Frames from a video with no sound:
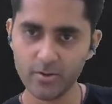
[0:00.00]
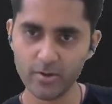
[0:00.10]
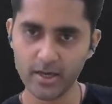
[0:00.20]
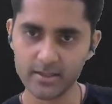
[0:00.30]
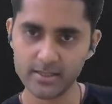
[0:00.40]

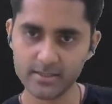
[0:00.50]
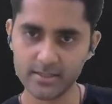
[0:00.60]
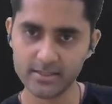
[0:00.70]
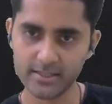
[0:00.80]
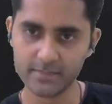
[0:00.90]
Okay,
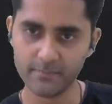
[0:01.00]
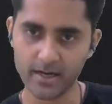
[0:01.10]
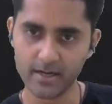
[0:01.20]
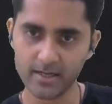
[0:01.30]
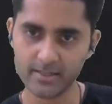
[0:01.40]
this
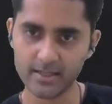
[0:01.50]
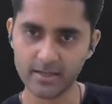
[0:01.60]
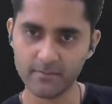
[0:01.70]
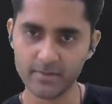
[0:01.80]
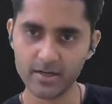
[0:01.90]
part is
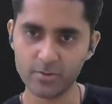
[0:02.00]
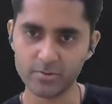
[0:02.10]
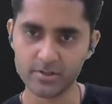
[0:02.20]
nothing but Newton.